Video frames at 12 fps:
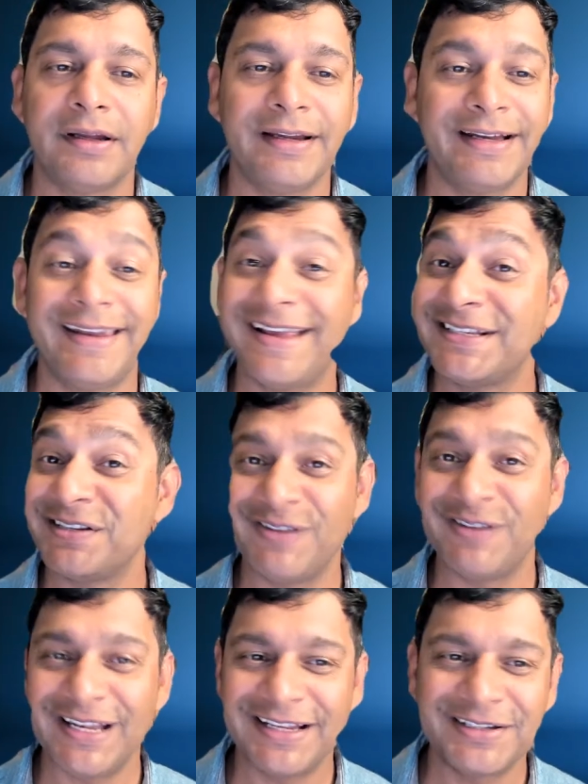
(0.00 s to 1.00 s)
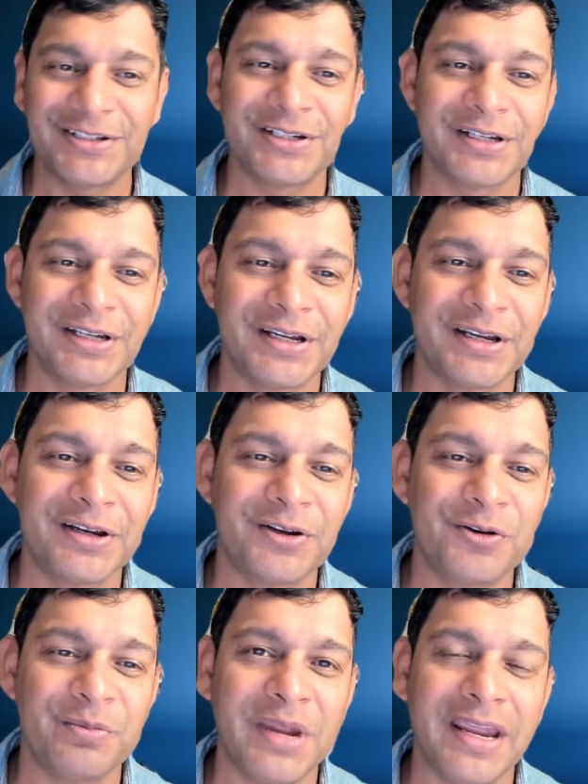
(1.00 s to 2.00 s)
It takes a village
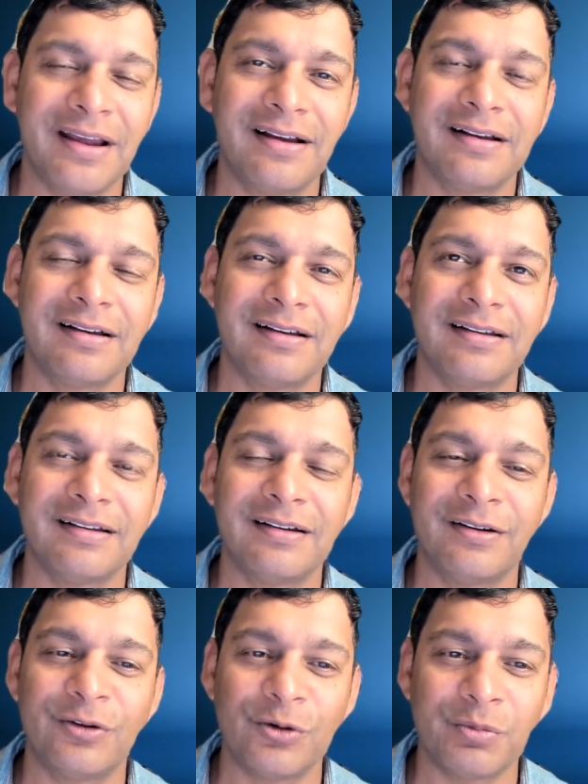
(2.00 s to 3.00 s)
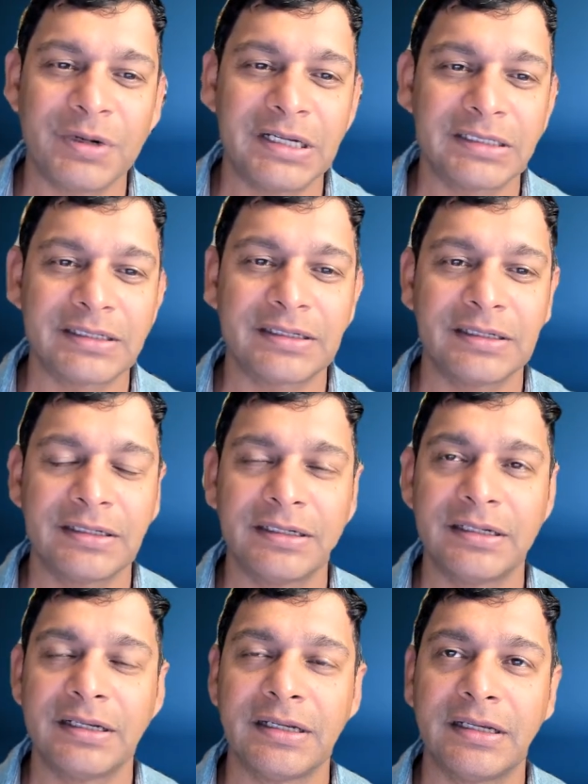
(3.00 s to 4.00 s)
to make a robust
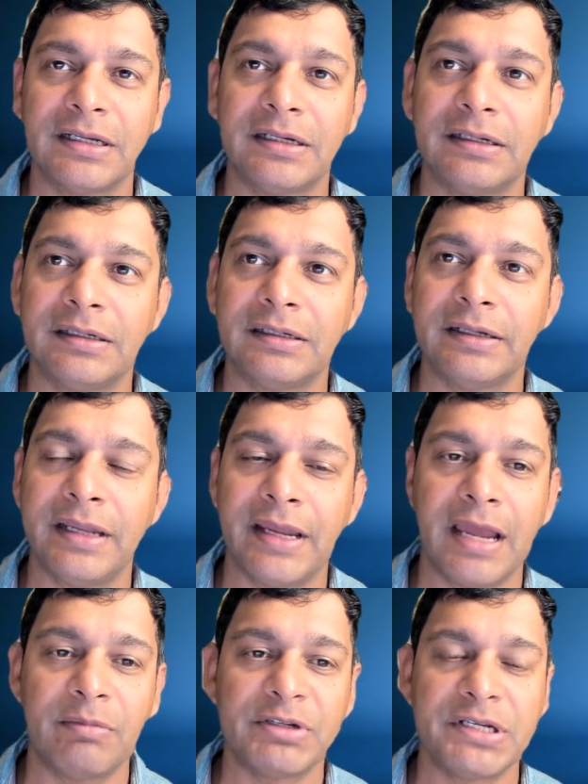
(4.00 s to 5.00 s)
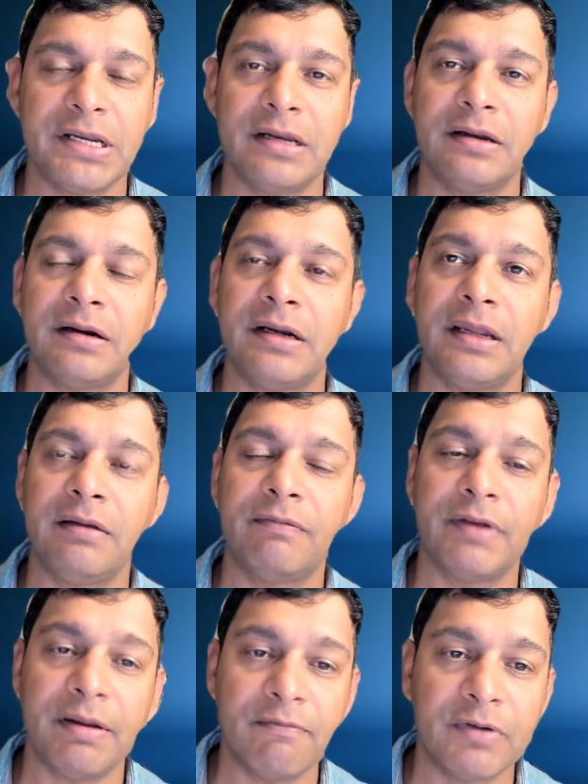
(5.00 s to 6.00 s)
AI machine learning
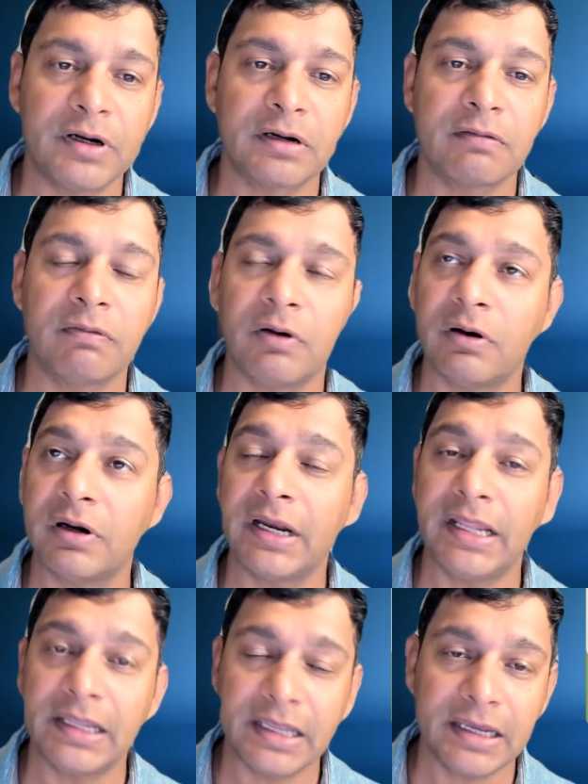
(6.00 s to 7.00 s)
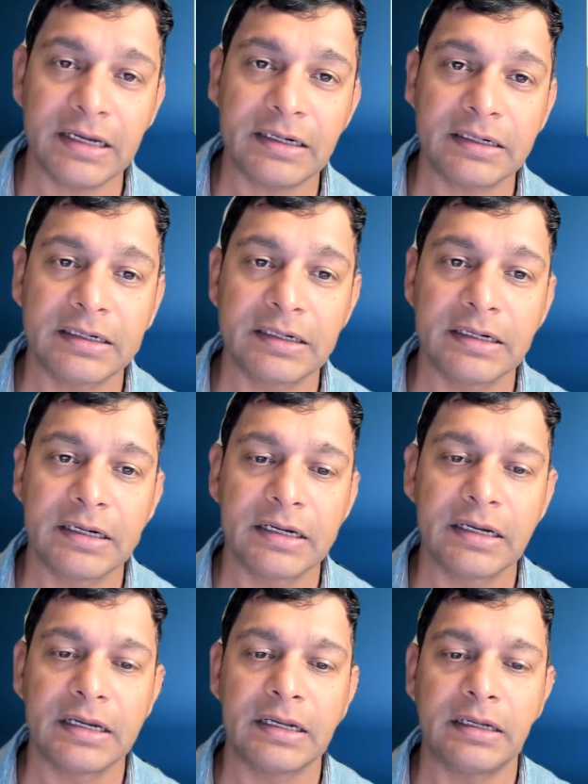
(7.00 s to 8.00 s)
framework for healthcare
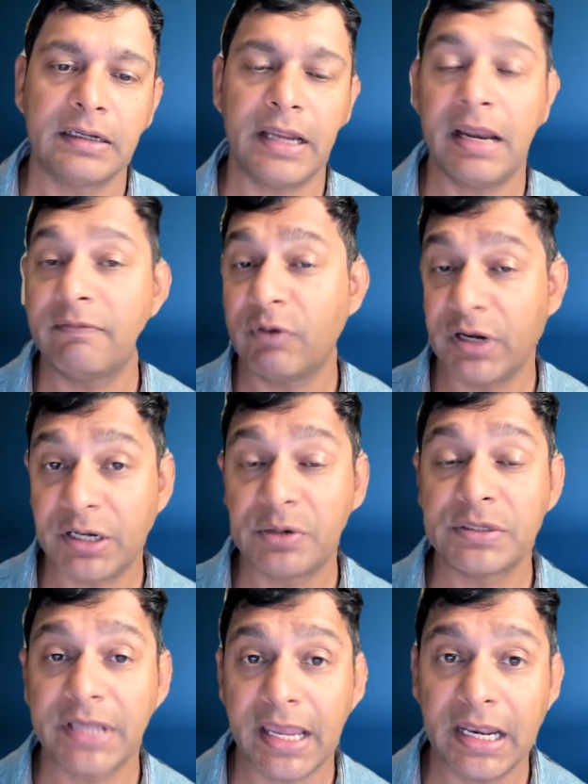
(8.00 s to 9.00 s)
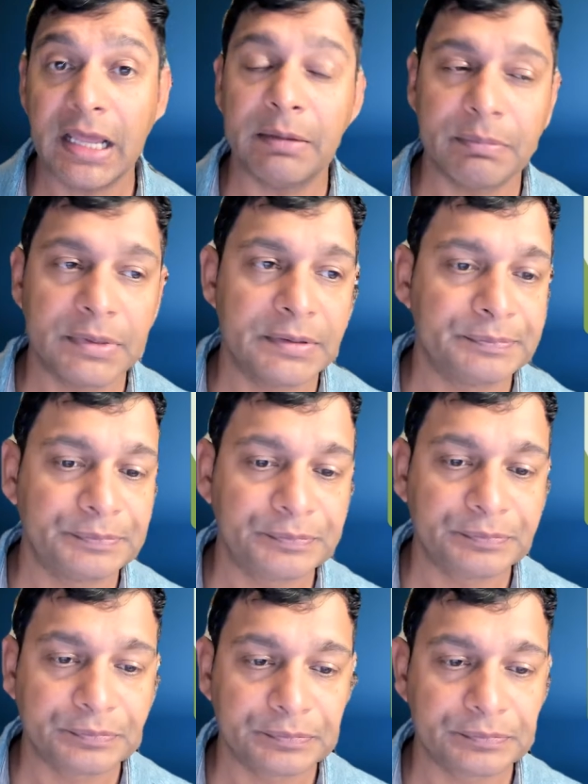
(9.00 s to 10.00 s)
and for it to scale up.
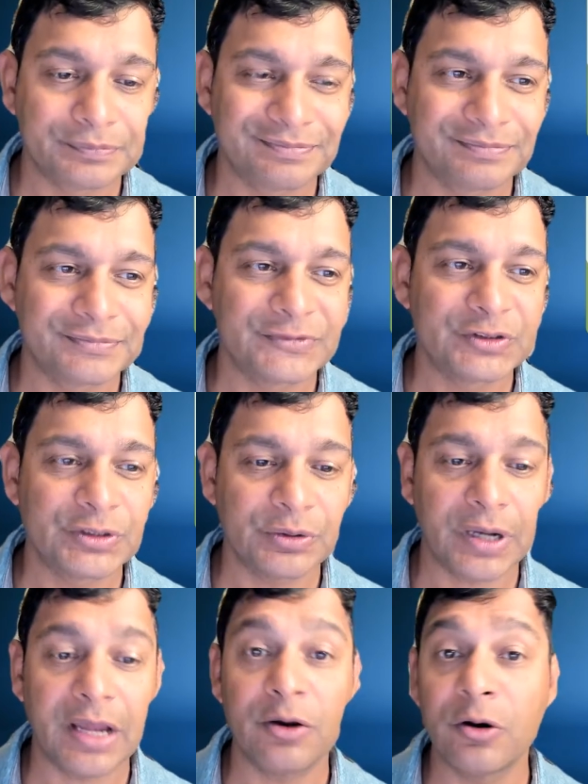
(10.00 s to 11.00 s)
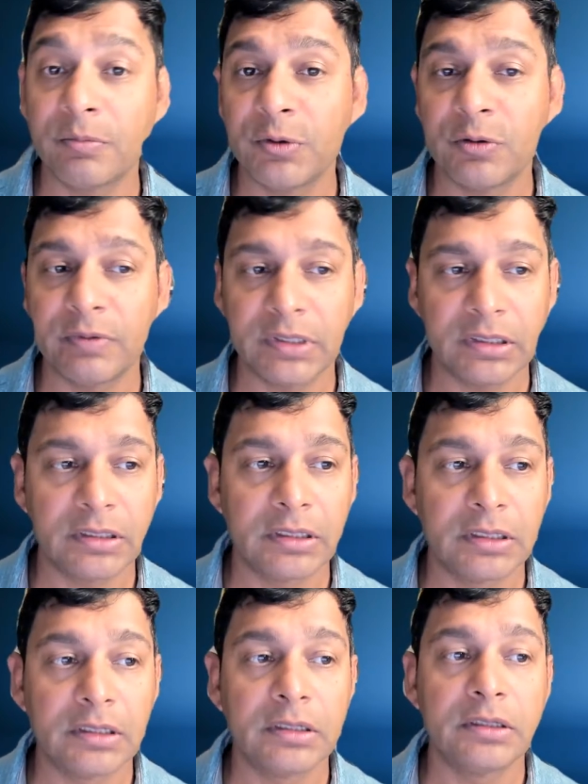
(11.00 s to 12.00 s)
So I hope you will
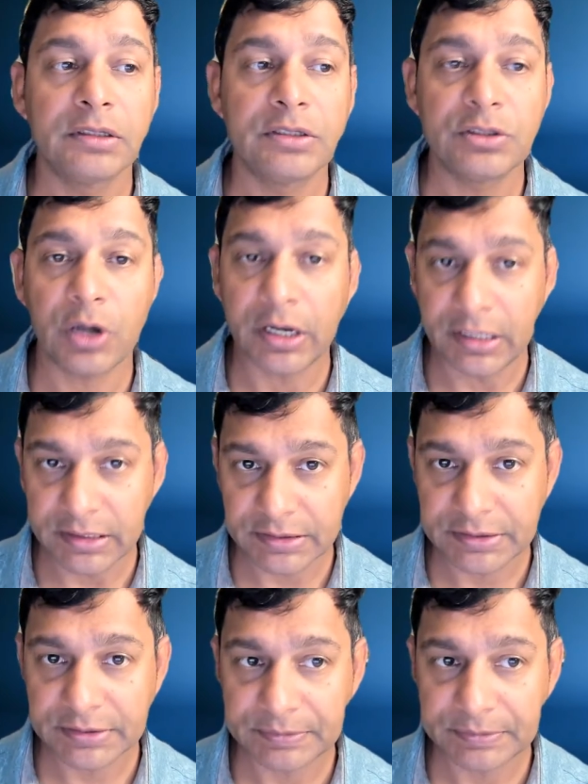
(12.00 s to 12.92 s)
join us.